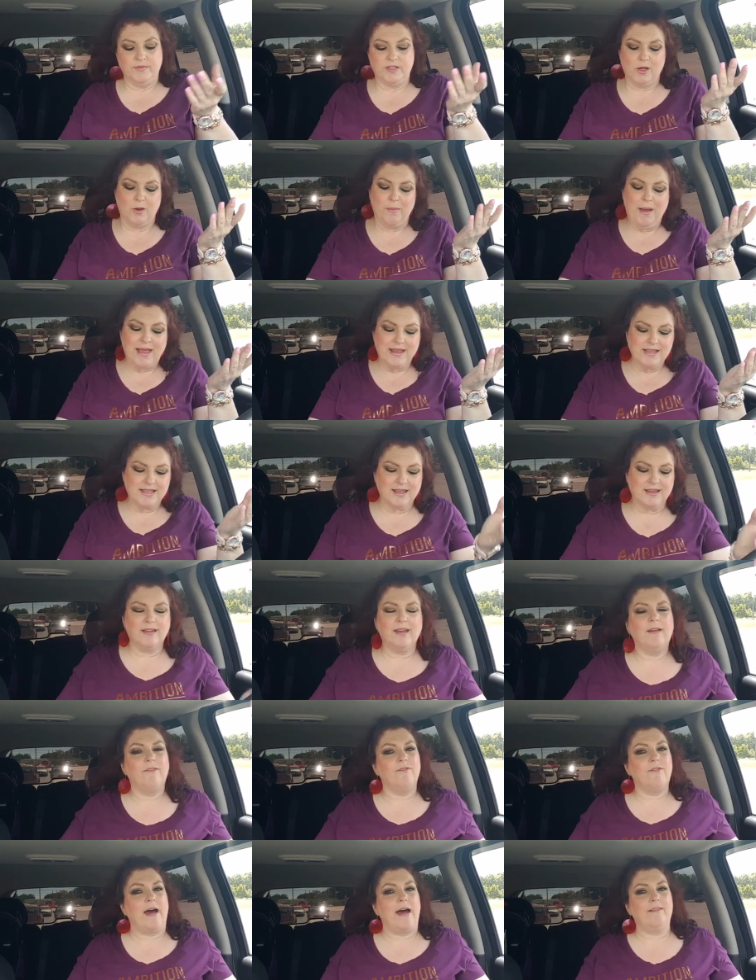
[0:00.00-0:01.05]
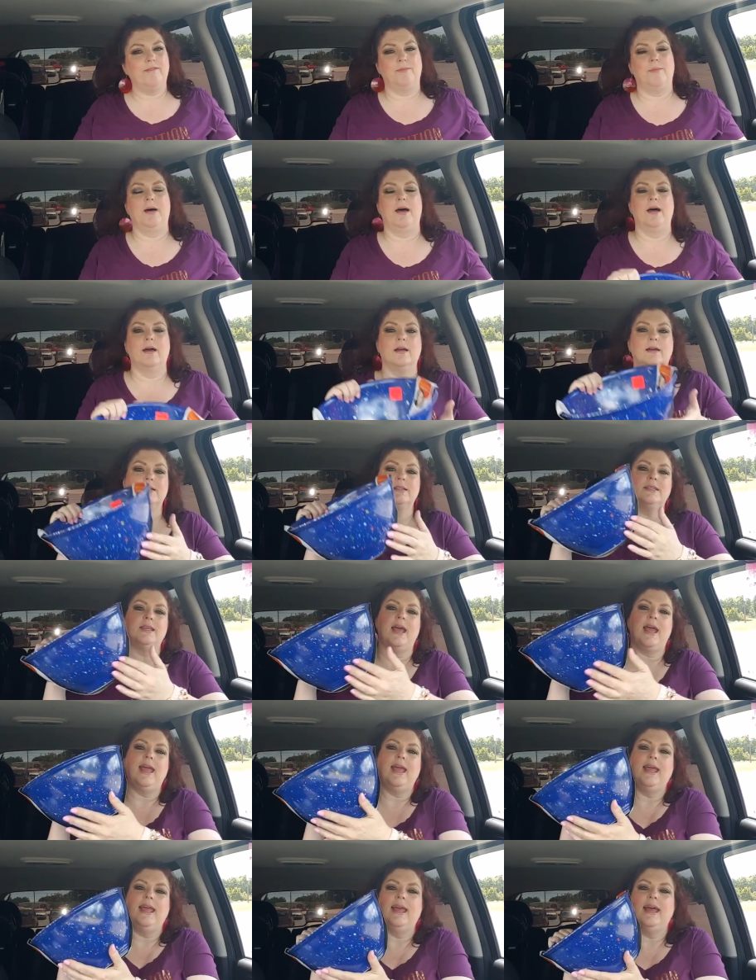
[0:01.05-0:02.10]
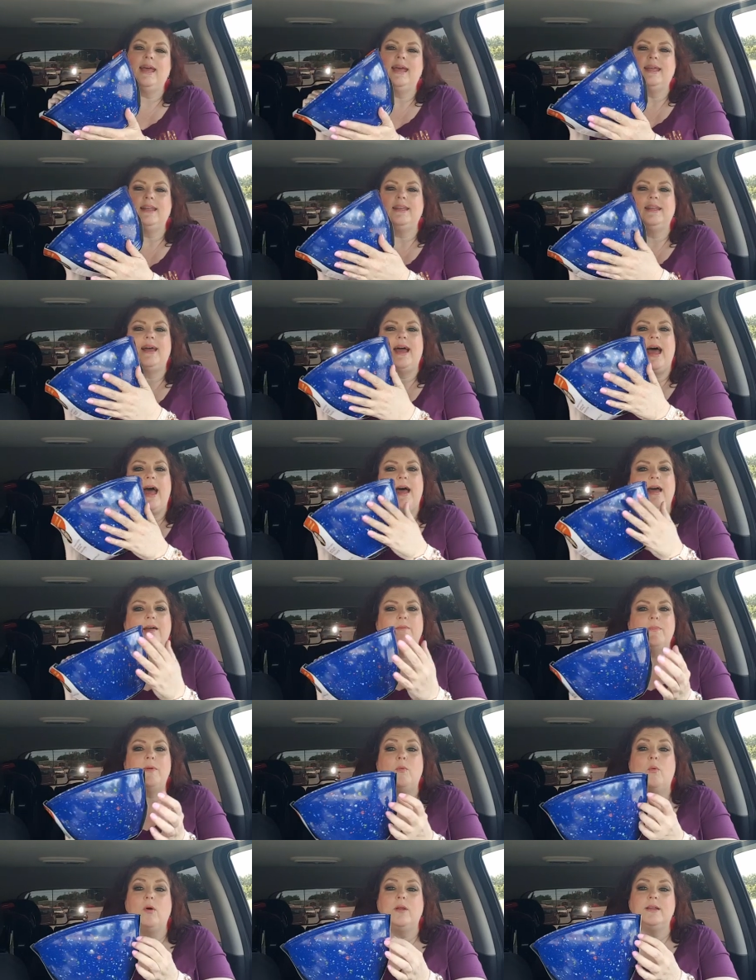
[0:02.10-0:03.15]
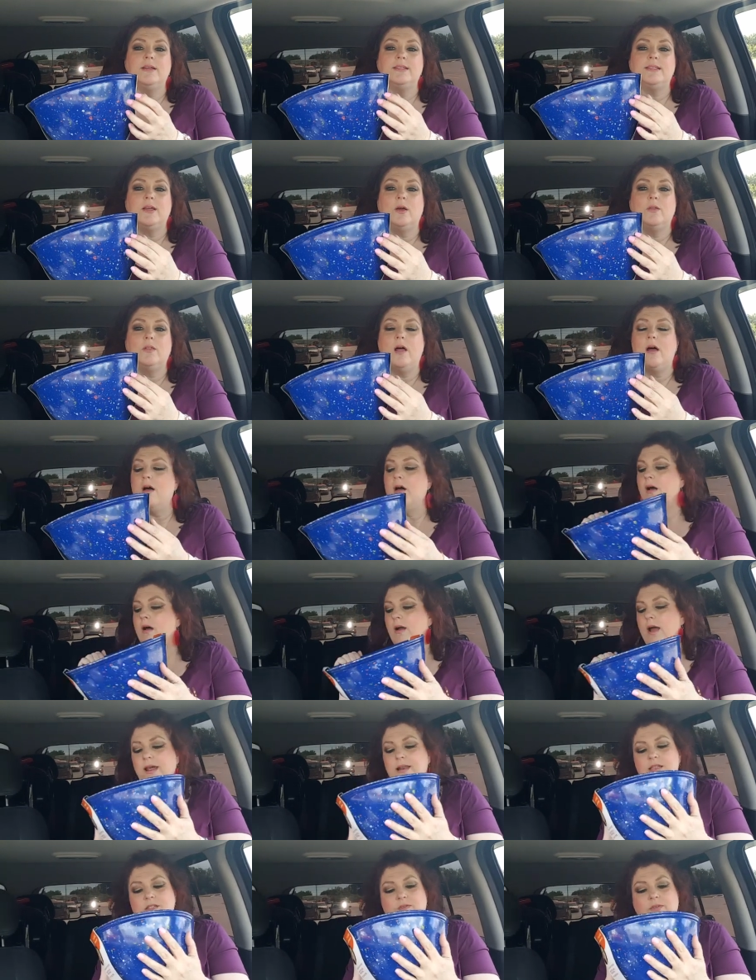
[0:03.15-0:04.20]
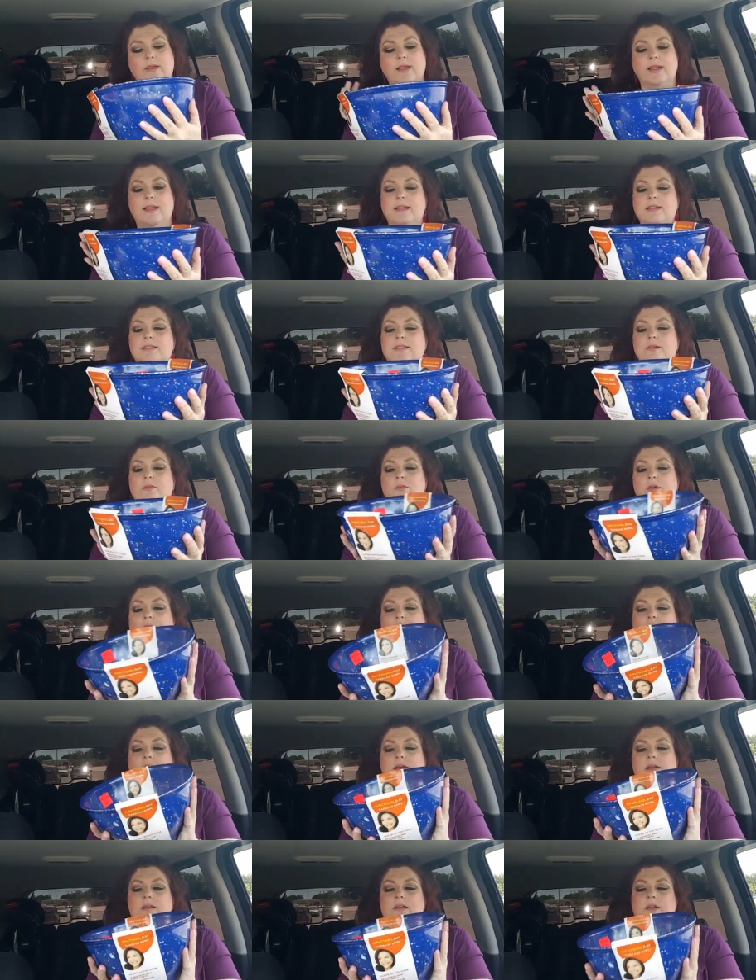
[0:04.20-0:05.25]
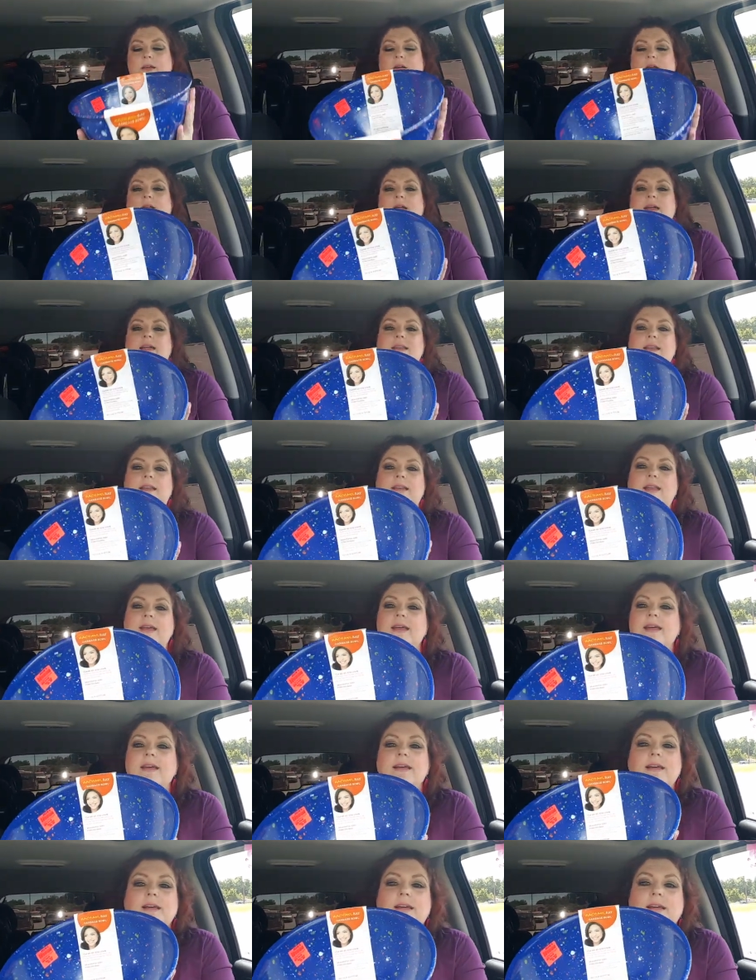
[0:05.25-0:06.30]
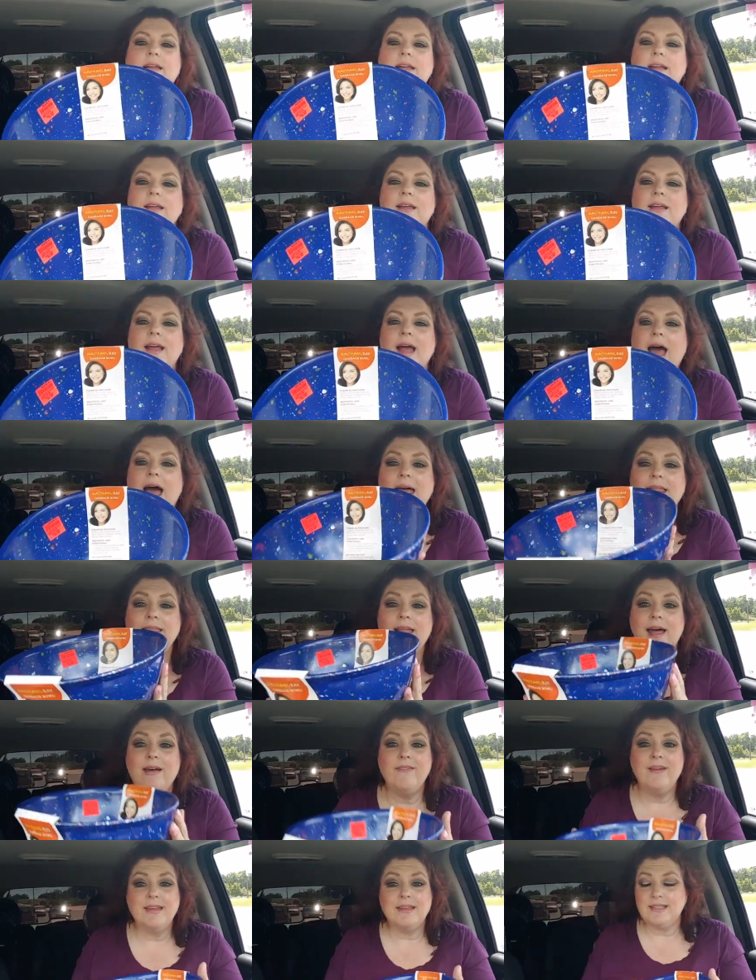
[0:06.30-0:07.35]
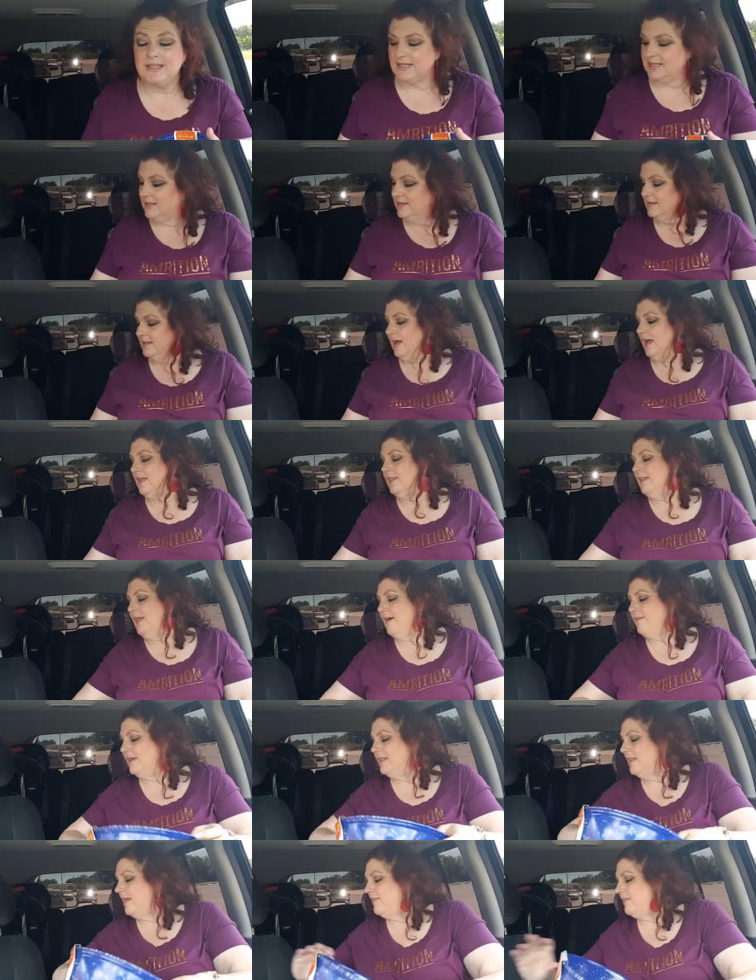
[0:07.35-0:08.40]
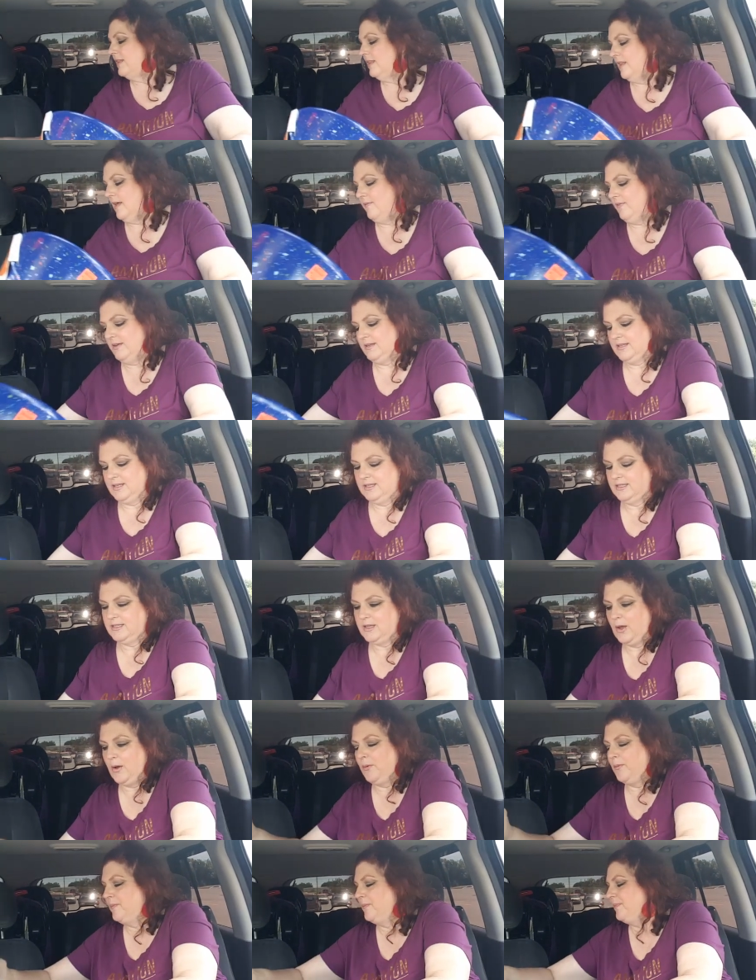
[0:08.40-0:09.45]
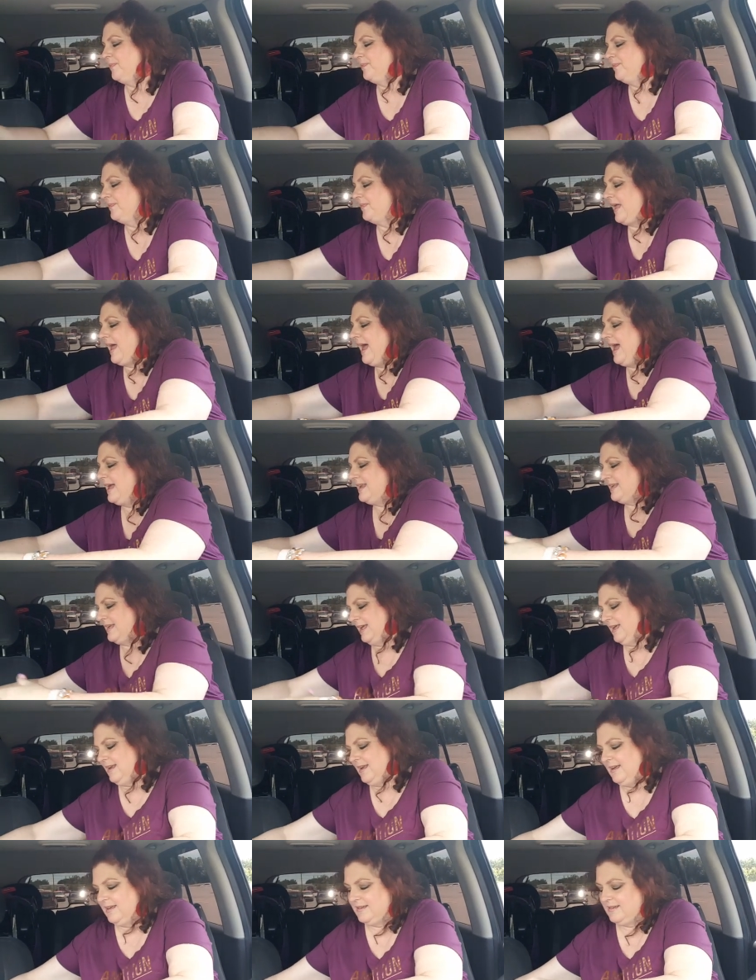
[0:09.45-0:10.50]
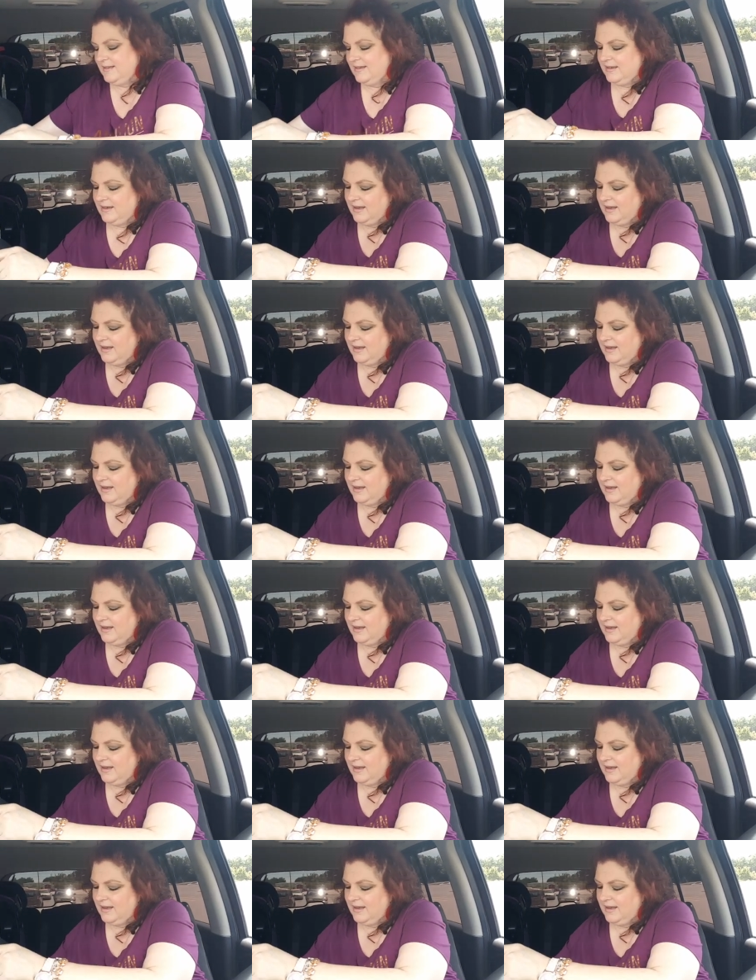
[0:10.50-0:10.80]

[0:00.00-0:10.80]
So basically five bucks. And I've been wanting it so long, I just feel like it's a really good deal. And I love it. I love it, love it, love it. So I had to get it.